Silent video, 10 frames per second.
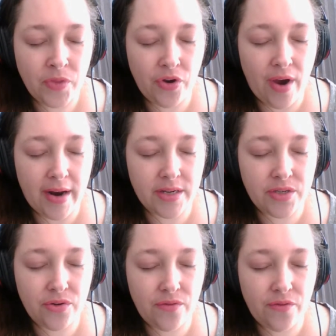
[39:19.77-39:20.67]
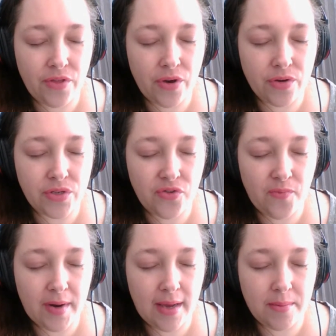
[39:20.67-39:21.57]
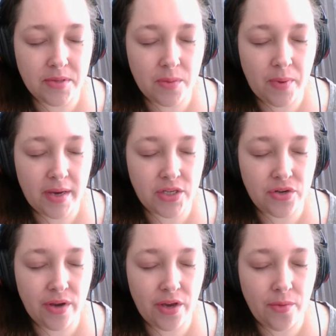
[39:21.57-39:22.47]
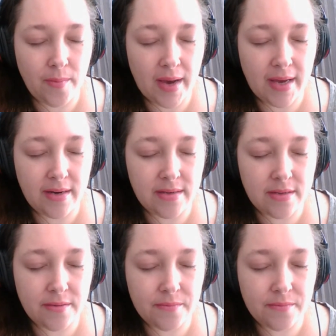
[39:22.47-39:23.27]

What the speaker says: Gratitude for those you've been able to picture in your mind.